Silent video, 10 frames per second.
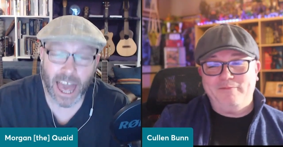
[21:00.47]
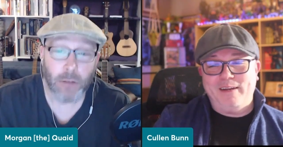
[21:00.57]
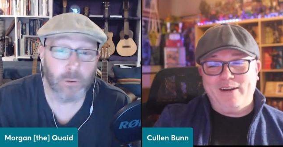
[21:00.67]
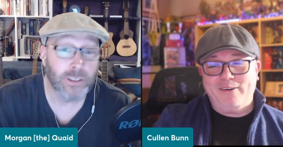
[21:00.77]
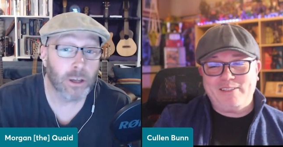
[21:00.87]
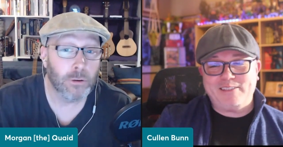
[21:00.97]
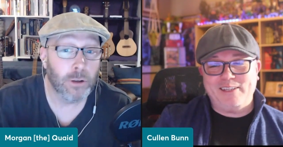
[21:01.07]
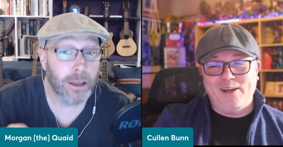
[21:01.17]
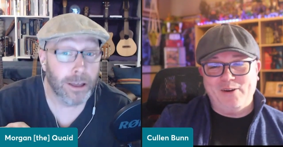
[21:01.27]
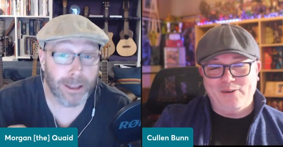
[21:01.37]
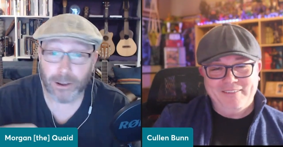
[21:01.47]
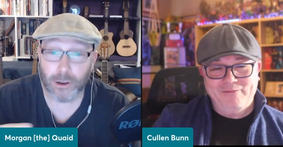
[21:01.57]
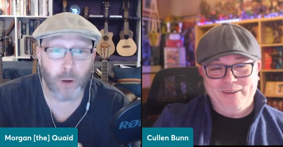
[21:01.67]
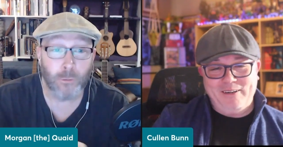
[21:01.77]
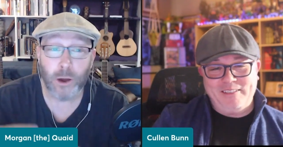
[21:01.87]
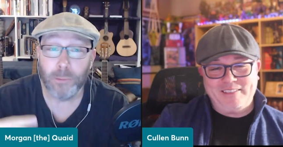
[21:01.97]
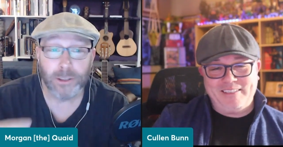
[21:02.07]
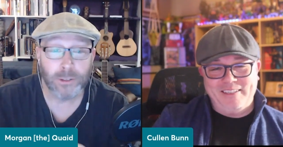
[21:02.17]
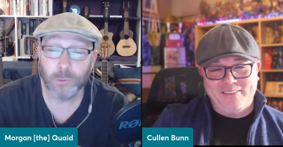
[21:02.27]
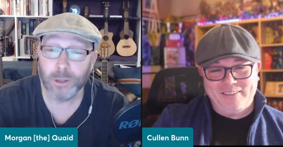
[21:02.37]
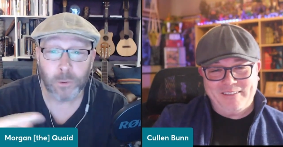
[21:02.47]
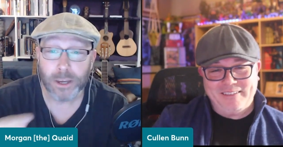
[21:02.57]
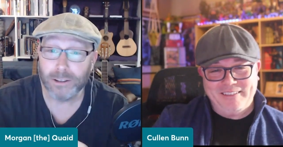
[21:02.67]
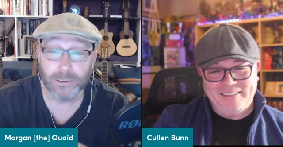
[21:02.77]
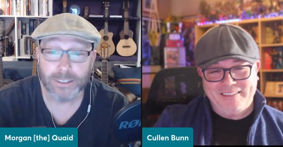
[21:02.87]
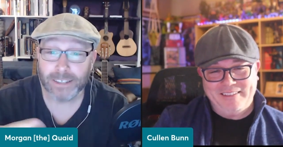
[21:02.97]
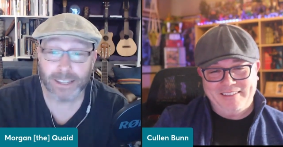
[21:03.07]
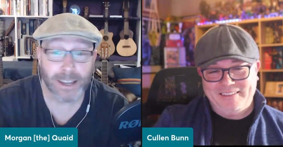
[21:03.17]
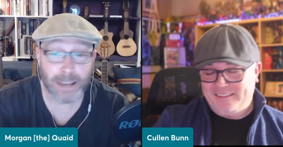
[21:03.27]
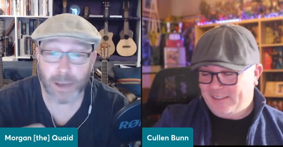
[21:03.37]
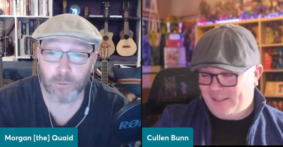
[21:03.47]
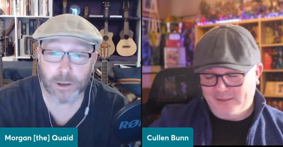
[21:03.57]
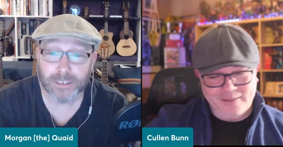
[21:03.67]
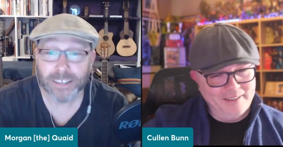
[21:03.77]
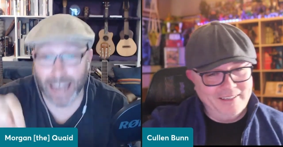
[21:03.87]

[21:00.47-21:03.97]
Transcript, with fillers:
Speaker 1: and also not robots slow. with wheels. They don't have wheels; they